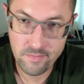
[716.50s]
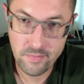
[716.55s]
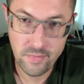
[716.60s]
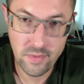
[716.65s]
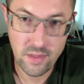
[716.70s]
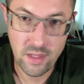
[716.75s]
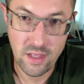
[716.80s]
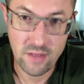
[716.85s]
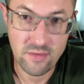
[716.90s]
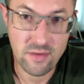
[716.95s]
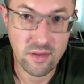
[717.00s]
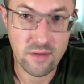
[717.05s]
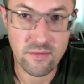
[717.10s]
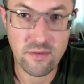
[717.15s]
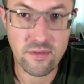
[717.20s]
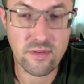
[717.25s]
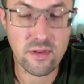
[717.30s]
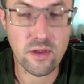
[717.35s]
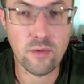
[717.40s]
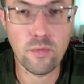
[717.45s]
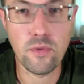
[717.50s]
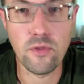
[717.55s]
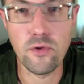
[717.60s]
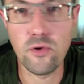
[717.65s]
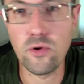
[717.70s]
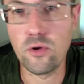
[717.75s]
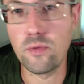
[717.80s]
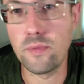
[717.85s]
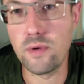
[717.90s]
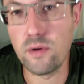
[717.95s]
outside of just seeing where the
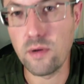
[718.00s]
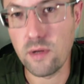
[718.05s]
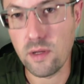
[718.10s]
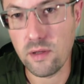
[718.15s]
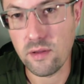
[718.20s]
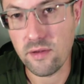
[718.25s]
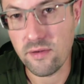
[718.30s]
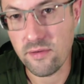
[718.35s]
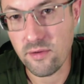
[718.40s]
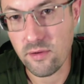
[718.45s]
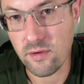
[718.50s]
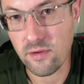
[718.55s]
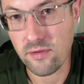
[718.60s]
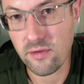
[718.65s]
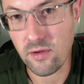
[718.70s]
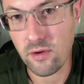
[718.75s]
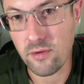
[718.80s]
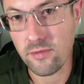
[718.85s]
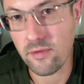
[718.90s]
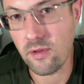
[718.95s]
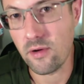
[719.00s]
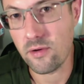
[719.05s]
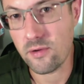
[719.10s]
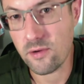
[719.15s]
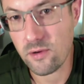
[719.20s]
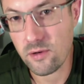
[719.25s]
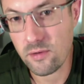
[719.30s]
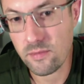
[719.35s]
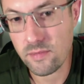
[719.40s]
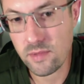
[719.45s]
durability on these units goes long
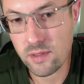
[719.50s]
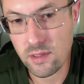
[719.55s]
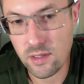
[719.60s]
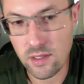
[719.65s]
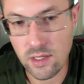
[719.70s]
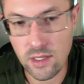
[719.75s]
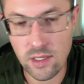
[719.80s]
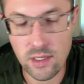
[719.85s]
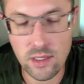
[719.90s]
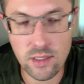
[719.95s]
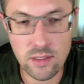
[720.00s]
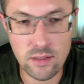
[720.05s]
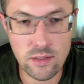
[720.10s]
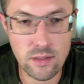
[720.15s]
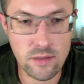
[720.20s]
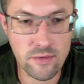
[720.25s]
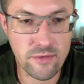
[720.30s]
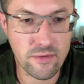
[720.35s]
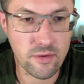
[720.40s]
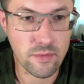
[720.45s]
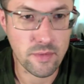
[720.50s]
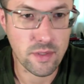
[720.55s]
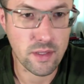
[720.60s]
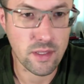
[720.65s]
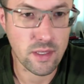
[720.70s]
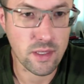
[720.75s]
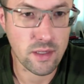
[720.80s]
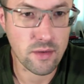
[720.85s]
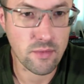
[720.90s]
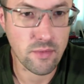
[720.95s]
term, and assuming
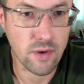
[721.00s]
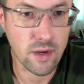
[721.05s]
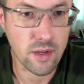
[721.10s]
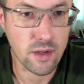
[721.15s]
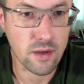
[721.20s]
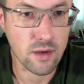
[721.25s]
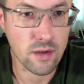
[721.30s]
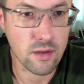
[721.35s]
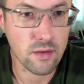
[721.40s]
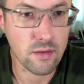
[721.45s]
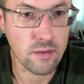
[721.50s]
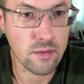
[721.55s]
that Riton